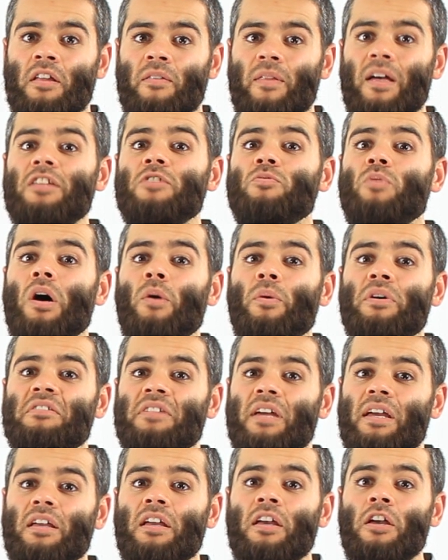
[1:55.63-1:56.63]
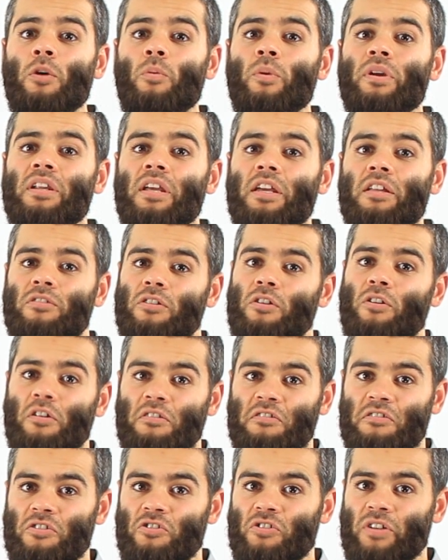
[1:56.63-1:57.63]
That's why we're saying we need to
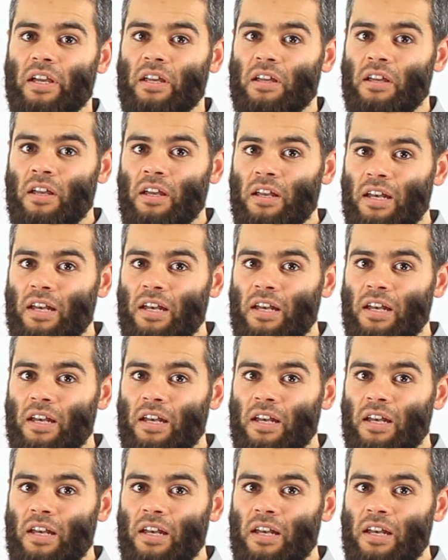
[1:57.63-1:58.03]
concentrate.